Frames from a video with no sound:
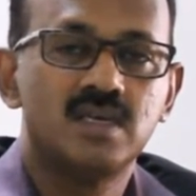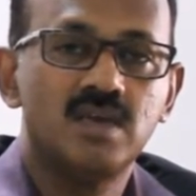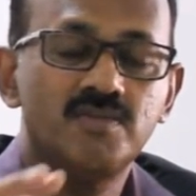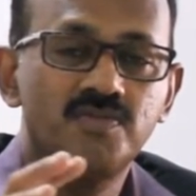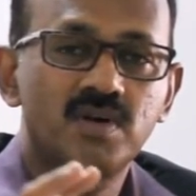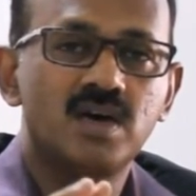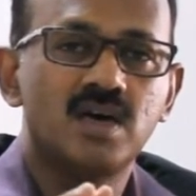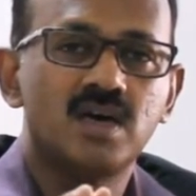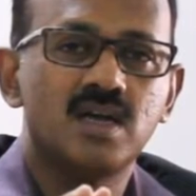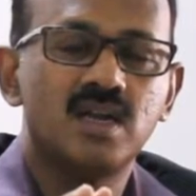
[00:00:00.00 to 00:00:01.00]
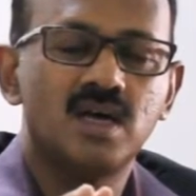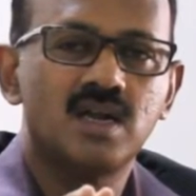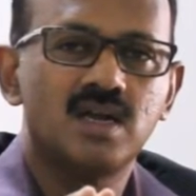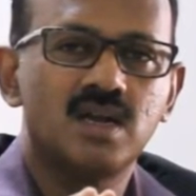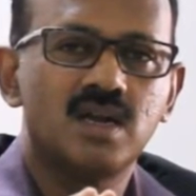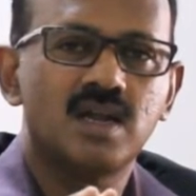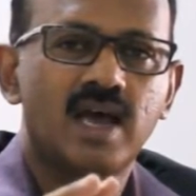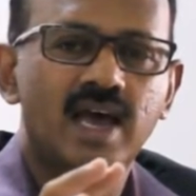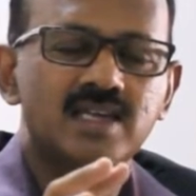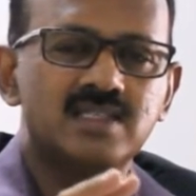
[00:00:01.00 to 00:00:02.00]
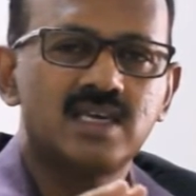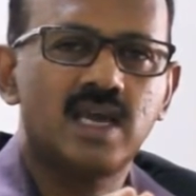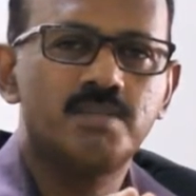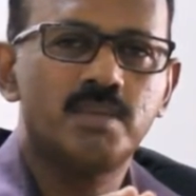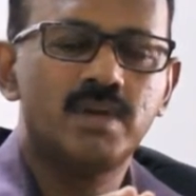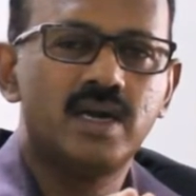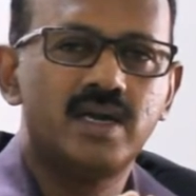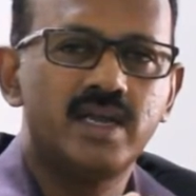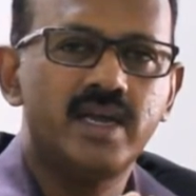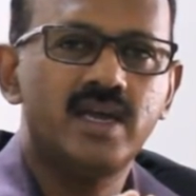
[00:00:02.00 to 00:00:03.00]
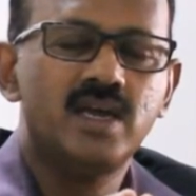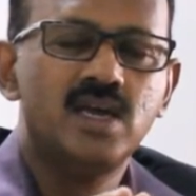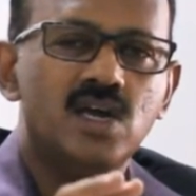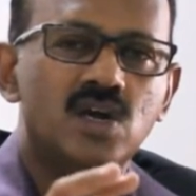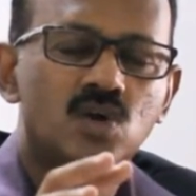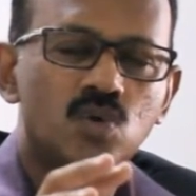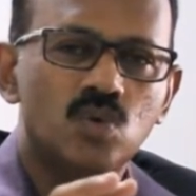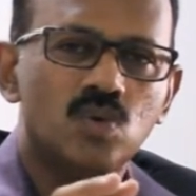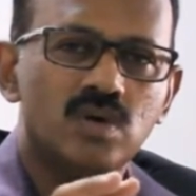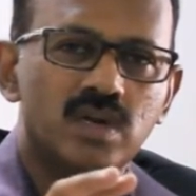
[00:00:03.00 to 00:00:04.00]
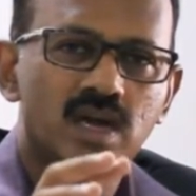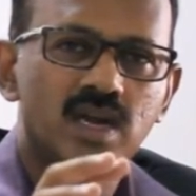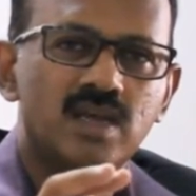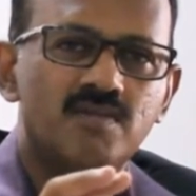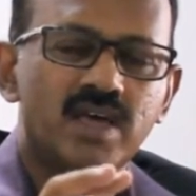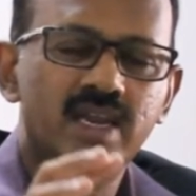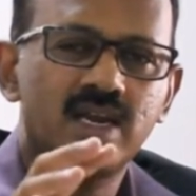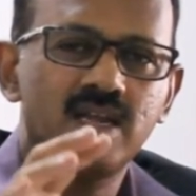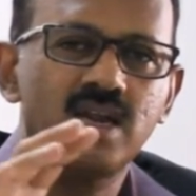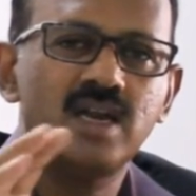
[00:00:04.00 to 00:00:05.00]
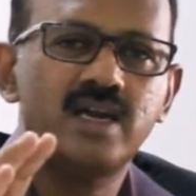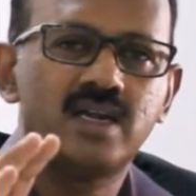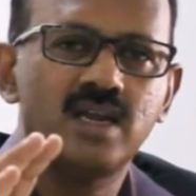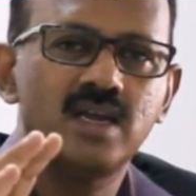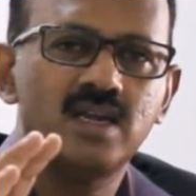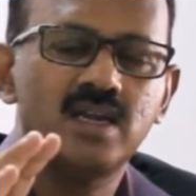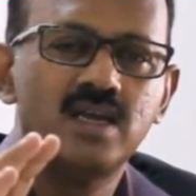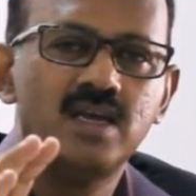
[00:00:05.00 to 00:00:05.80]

If a learner has the capability to really very clearly tell,